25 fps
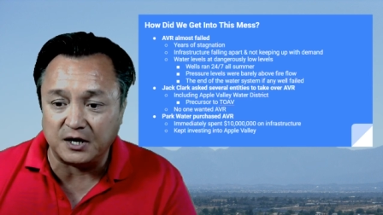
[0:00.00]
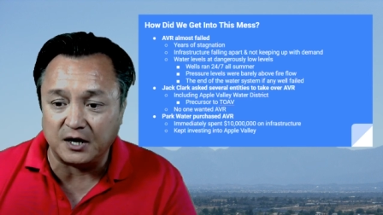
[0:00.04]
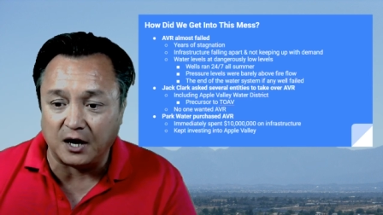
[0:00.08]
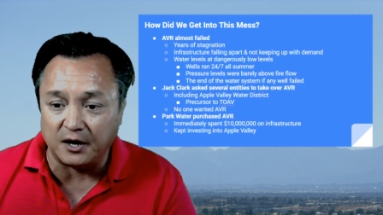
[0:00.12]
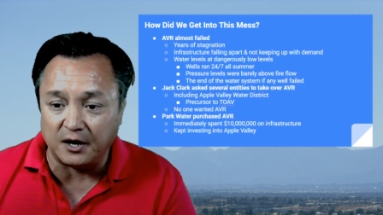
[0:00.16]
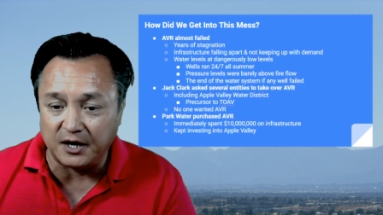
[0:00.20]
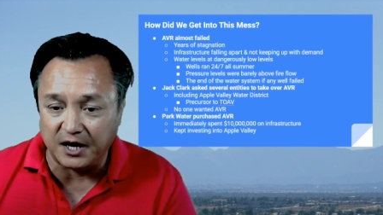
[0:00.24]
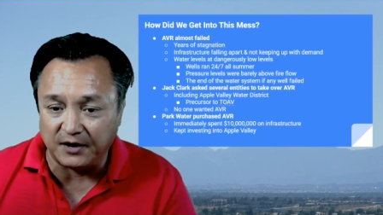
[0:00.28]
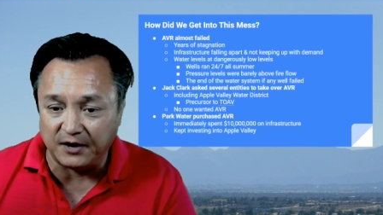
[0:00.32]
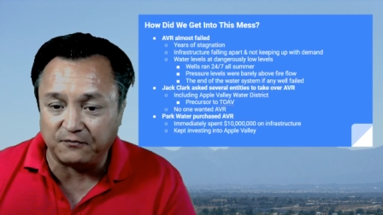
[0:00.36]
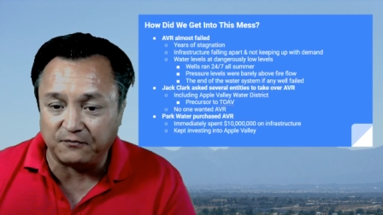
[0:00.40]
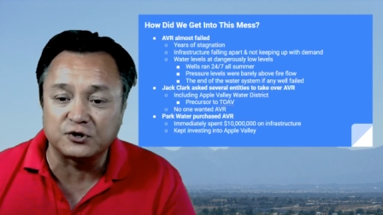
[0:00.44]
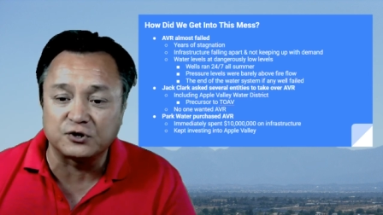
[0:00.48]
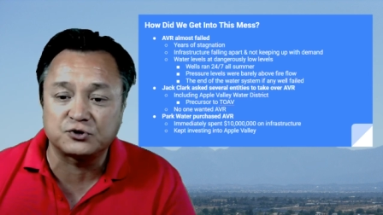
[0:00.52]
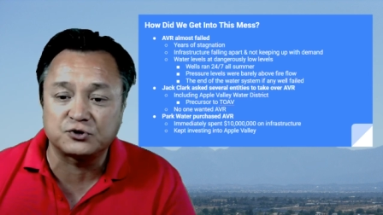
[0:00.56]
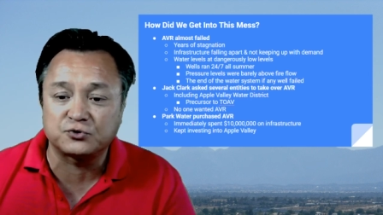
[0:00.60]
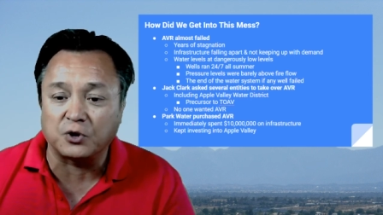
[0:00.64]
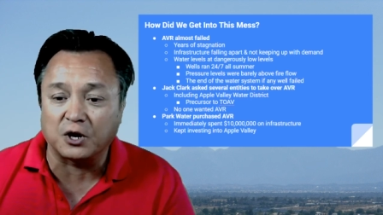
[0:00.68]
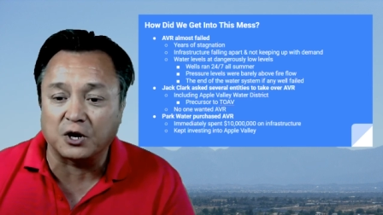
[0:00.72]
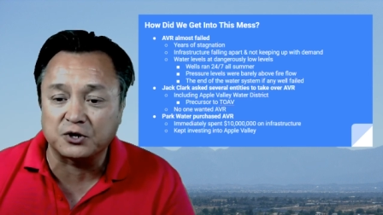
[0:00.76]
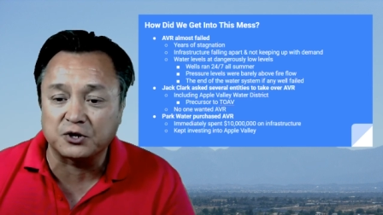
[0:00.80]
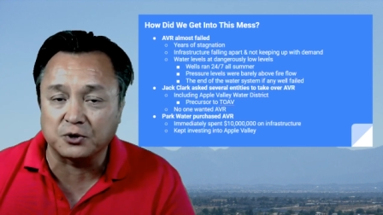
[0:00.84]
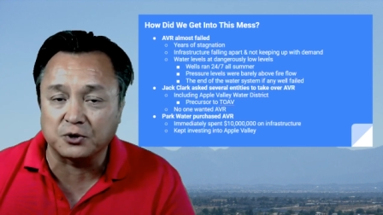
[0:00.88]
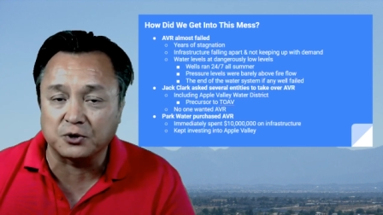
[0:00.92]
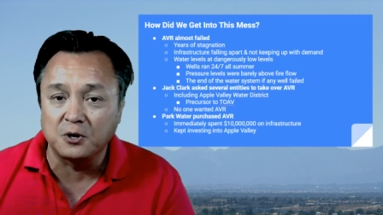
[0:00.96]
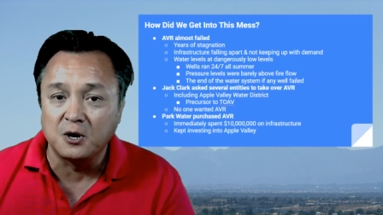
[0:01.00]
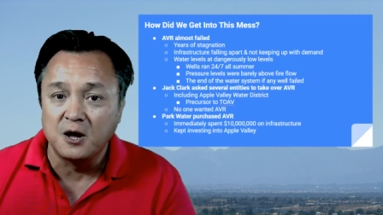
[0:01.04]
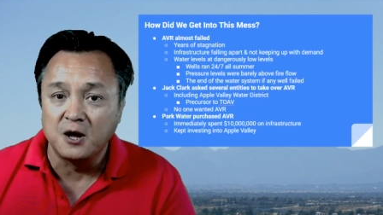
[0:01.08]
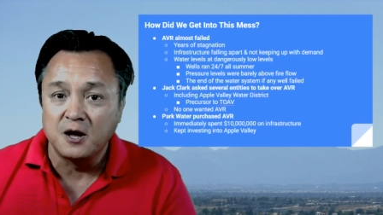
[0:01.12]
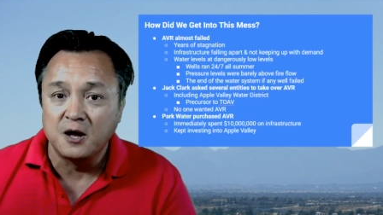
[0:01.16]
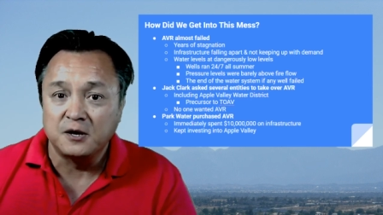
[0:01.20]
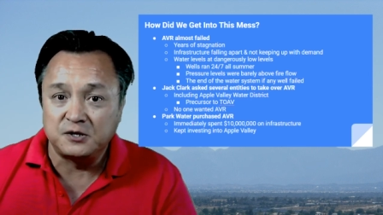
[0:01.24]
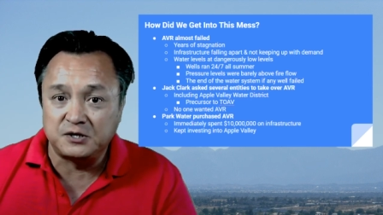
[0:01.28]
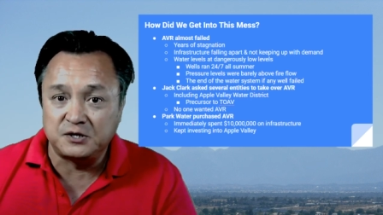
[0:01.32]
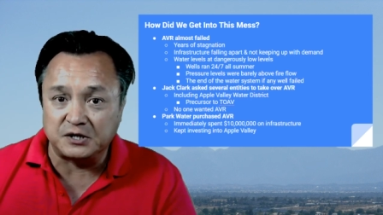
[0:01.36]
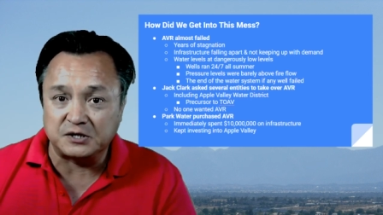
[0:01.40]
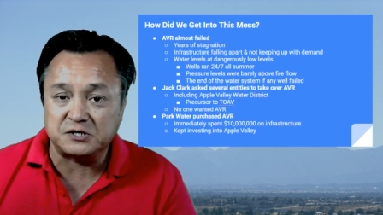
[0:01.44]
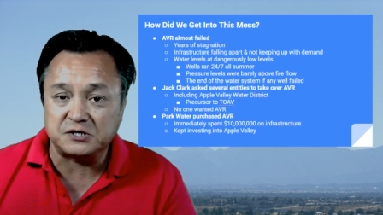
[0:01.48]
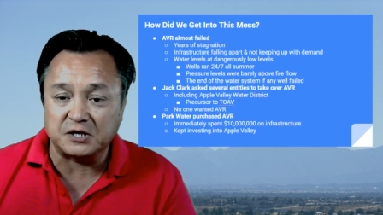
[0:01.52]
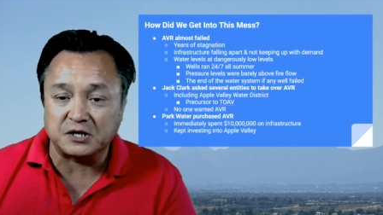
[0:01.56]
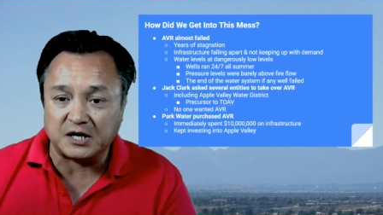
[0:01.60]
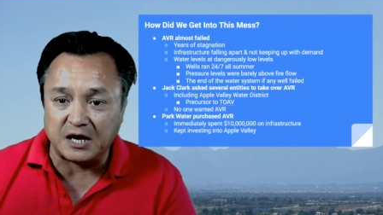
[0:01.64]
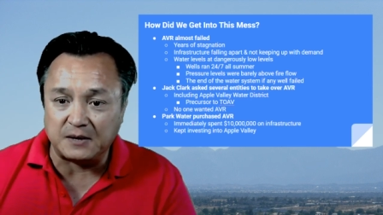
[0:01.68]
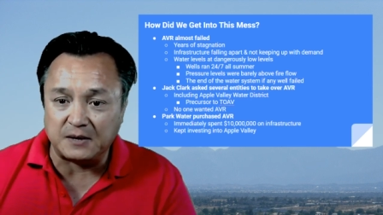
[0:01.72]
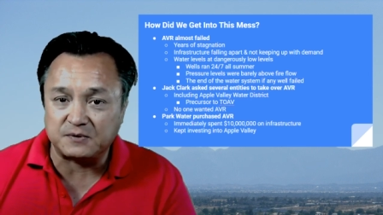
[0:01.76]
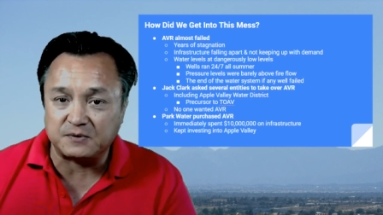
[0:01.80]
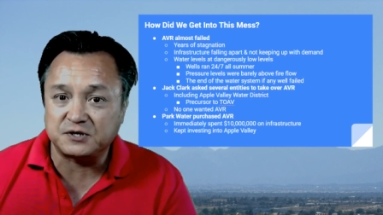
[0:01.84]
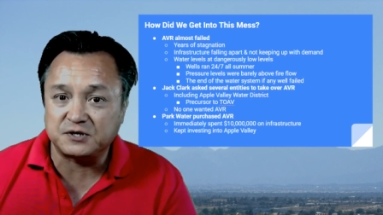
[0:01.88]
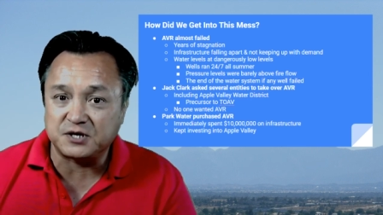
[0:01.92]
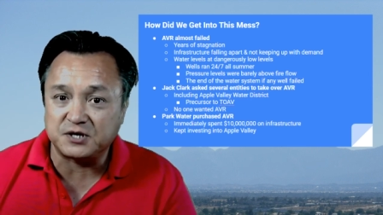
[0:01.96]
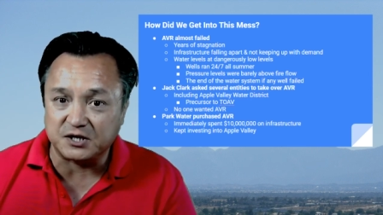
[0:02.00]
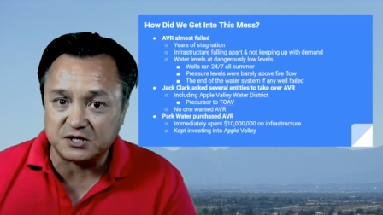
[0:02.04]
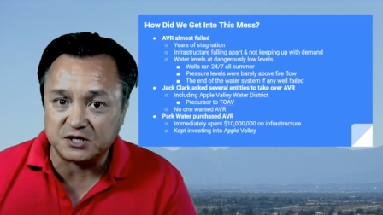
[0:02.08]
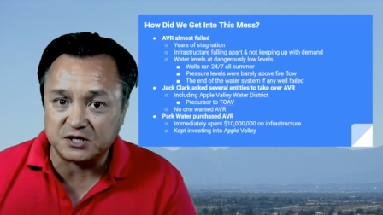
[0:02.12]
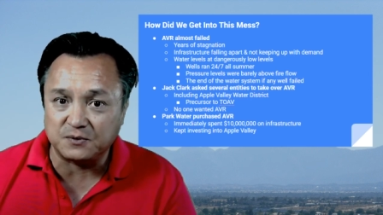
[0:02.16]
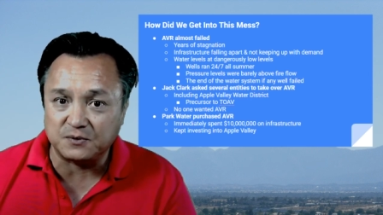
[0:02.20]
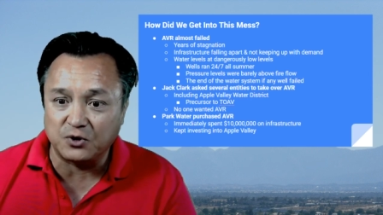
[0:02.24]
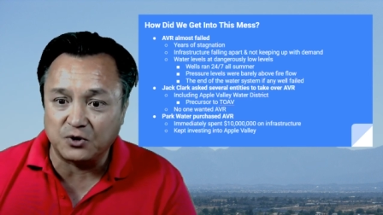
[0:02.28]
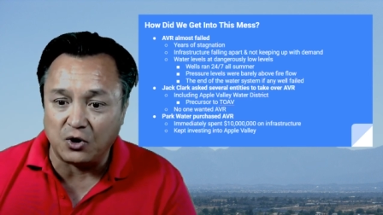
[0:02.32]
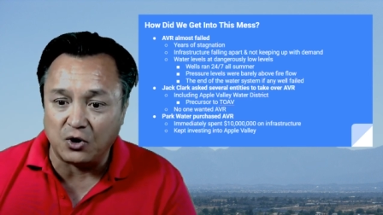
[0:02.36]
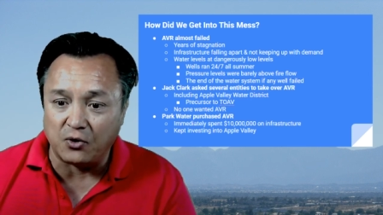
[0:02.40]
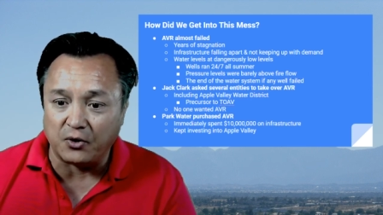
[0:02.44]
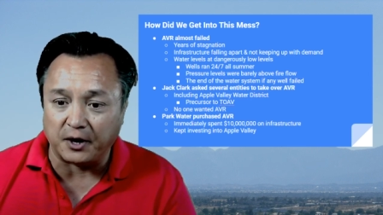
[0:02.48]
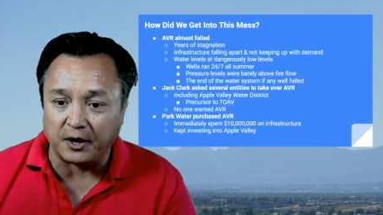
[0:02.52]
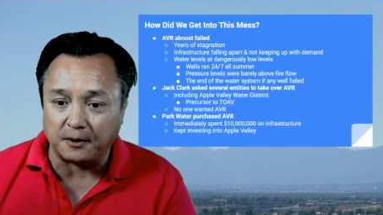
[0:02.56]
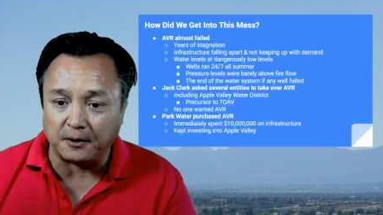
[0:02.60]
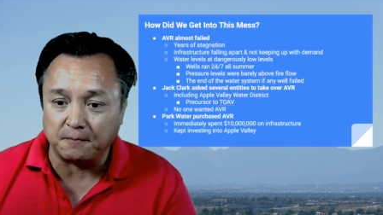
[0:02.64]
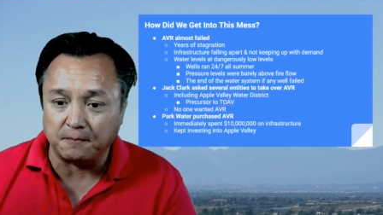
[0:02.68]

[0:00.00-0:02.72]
on infrastructure just to keep the system going.